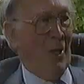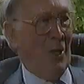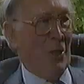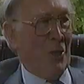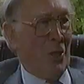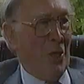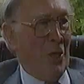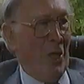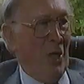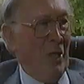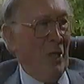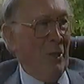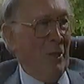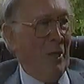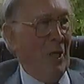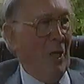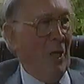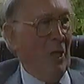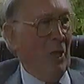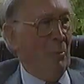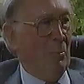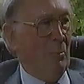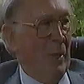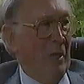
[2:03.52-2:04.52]
I signed
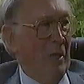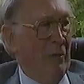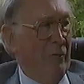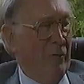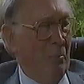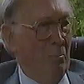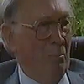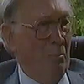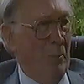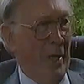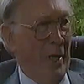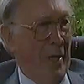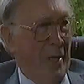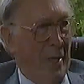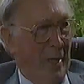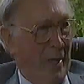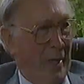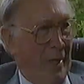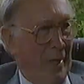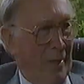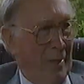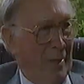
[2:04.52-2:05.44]
Colin Bell from Bury,